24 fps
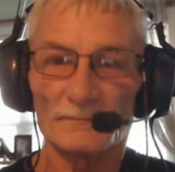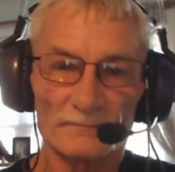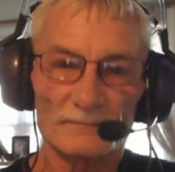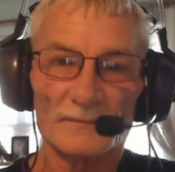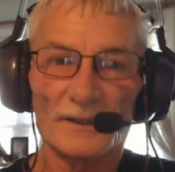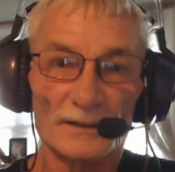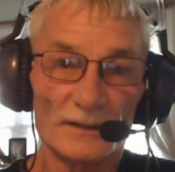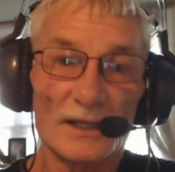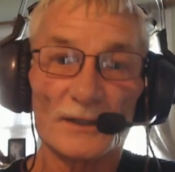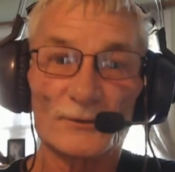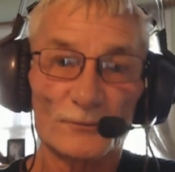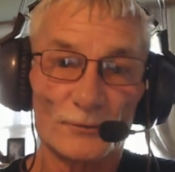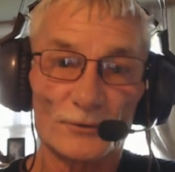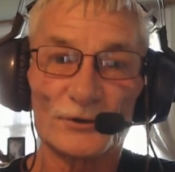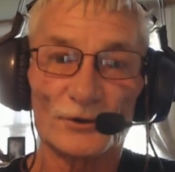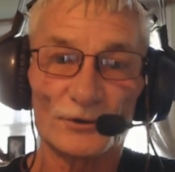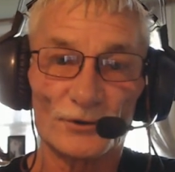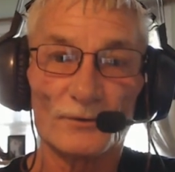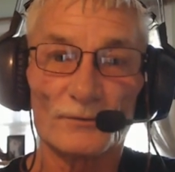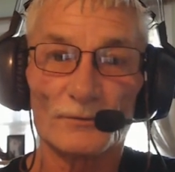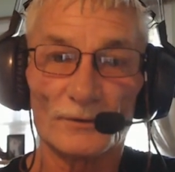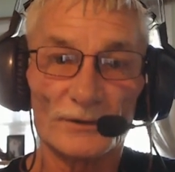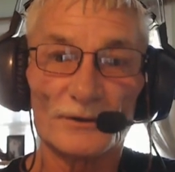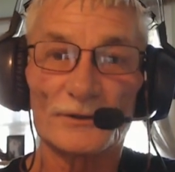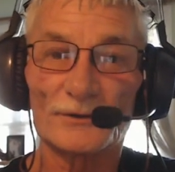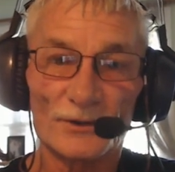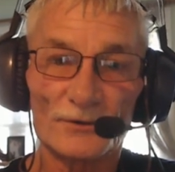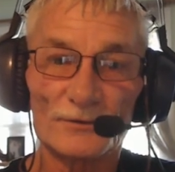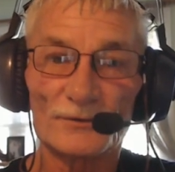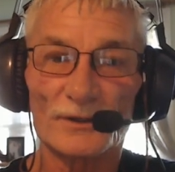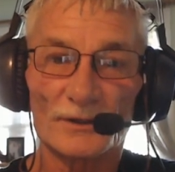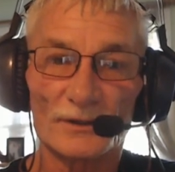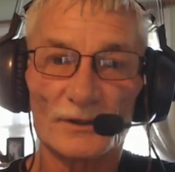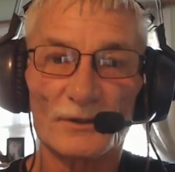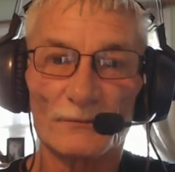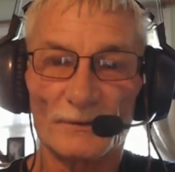And that's what you're doing. You're
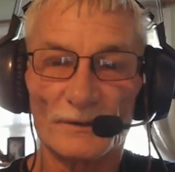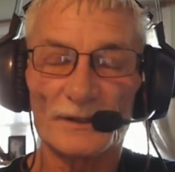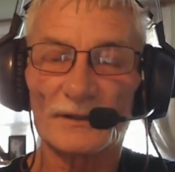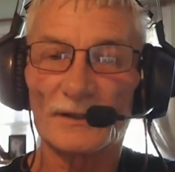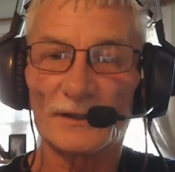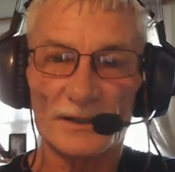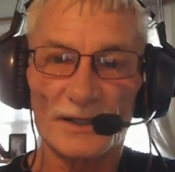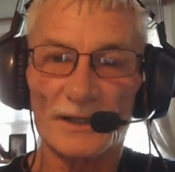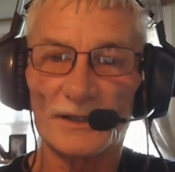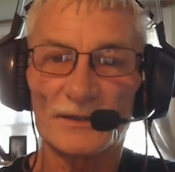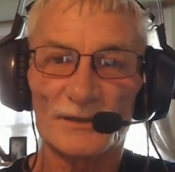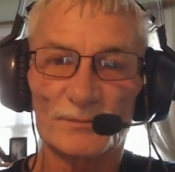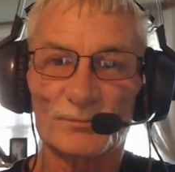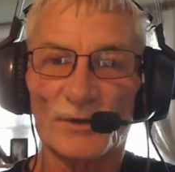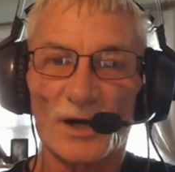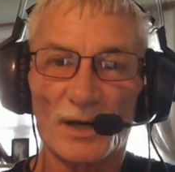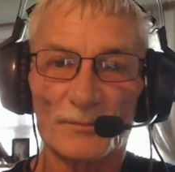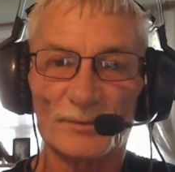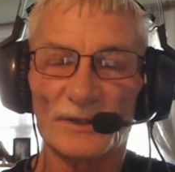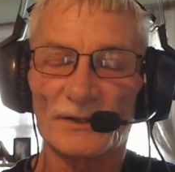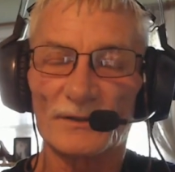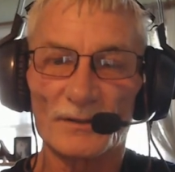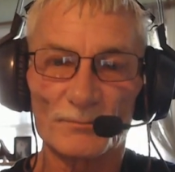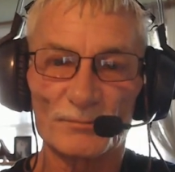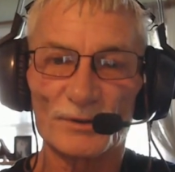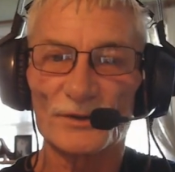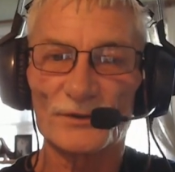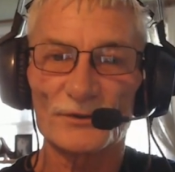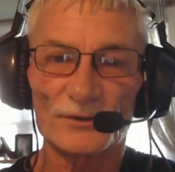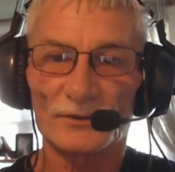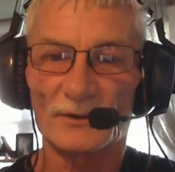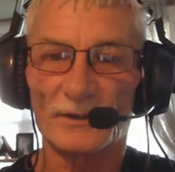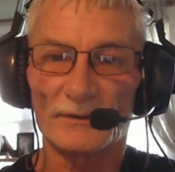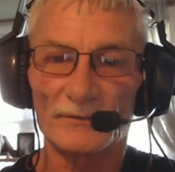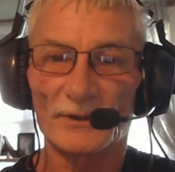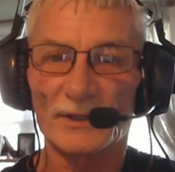using the King's property, the birth
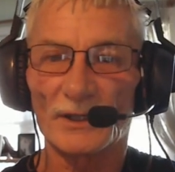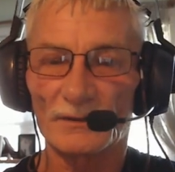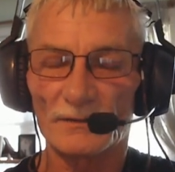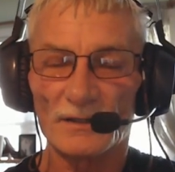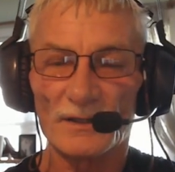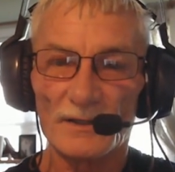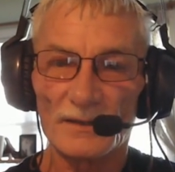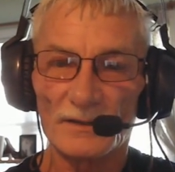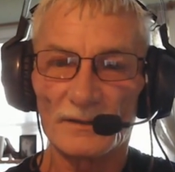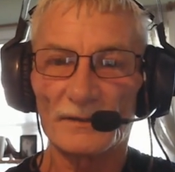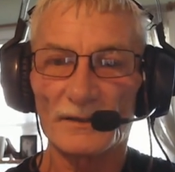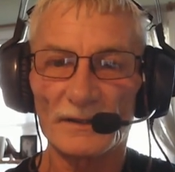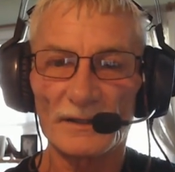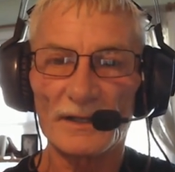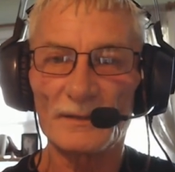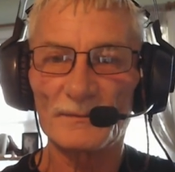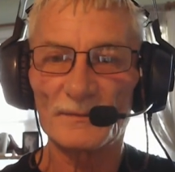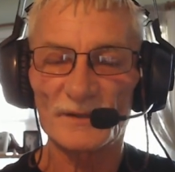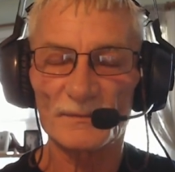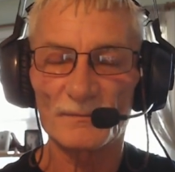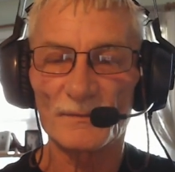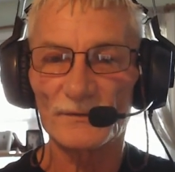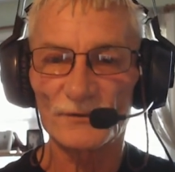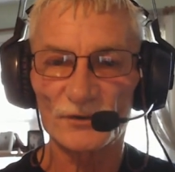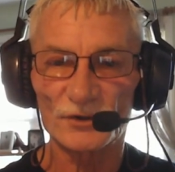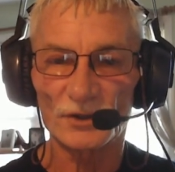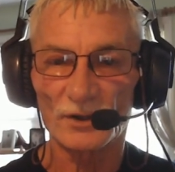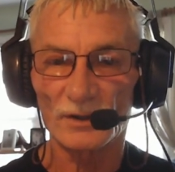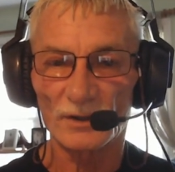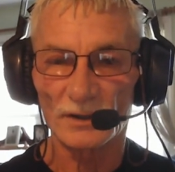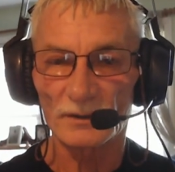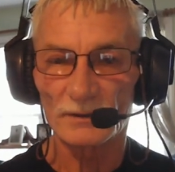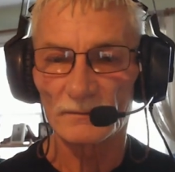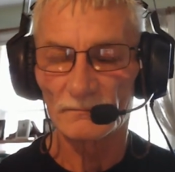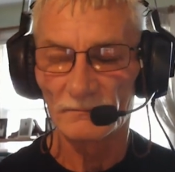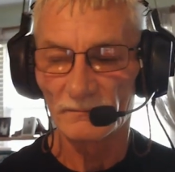certificate, the name Smith
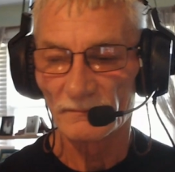John.